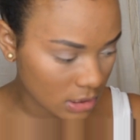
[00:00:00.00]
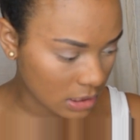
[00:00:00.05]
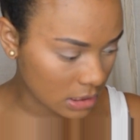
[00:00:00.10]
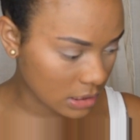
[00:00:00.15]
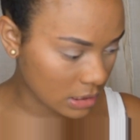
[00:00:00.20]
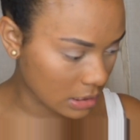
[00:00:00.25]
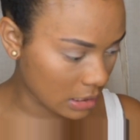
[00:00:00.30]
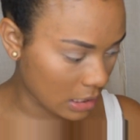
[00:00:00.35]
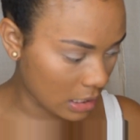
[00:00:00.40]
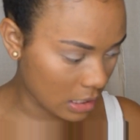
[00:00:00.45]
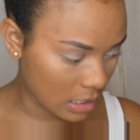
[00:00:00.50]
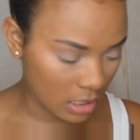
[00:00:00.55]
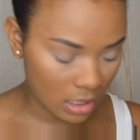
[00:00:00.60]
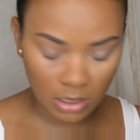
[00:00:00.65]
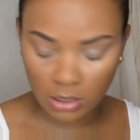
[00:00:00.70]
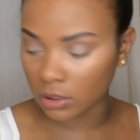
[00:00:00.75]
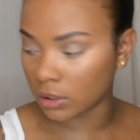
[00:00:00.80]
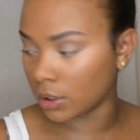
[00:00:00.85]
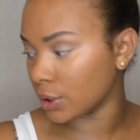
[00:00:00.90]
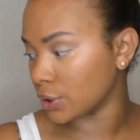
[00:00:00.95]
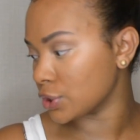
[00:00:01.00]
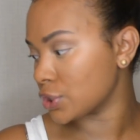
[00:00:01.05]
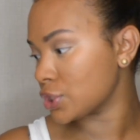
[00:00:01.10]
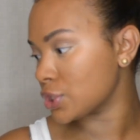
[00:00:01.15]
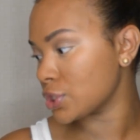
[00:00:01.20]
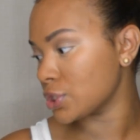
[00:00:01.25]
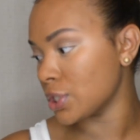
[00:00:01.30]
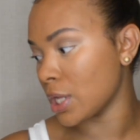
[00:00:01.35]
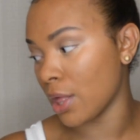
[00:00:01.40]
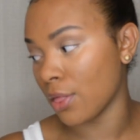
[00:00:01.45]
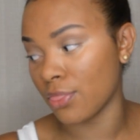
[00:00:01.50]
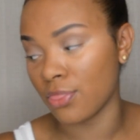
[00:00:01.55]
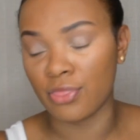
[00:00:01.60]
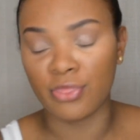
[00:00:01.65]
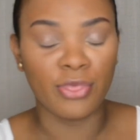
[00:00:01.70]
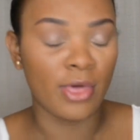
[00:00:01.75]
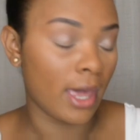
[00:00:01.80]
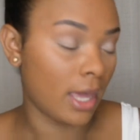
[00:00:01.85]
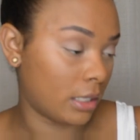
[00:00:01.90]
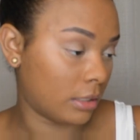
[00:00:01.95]
just looks, now
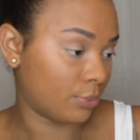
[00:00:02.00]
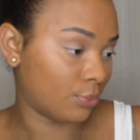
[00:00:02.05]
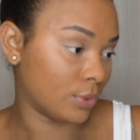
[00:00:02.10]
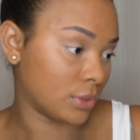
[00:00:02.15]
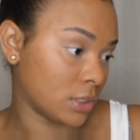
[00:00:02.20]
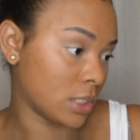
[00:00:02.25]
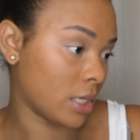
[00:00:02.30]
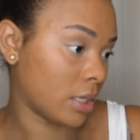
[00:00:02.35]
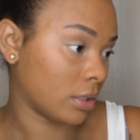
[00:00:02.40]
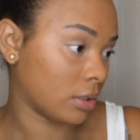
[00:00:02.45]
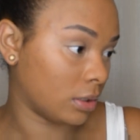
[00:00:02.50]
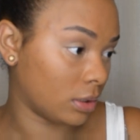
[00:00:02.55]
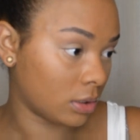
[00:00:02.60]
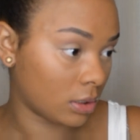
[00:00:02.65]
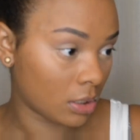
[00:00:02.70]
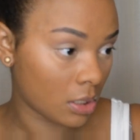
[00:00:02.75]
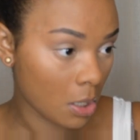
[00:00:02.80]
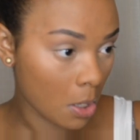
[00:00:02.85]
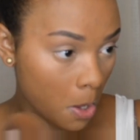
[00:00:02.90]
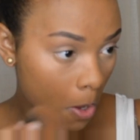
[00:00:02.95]
that was ugly.